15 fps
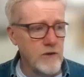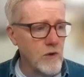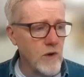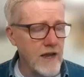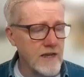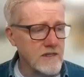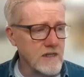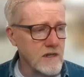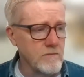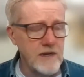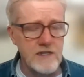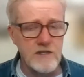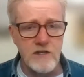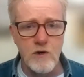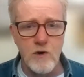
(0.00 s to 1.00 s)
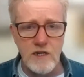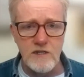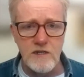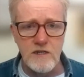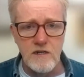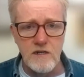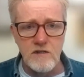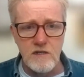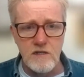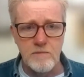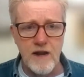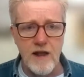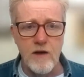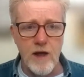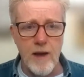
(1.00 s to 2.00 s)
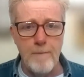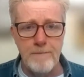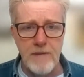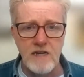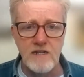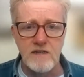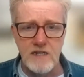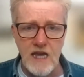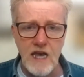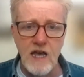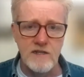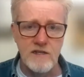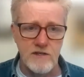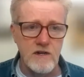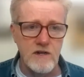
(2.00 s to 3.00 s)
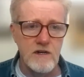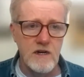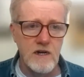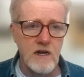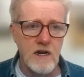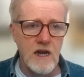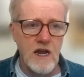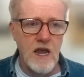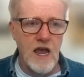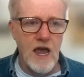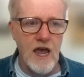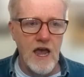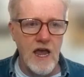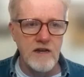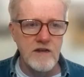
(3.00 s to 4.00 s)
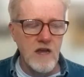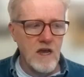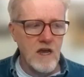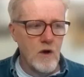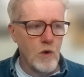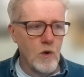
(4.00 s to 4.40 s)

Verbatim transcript: if you ask it a basic question, it'll spit out a basic answer. And right.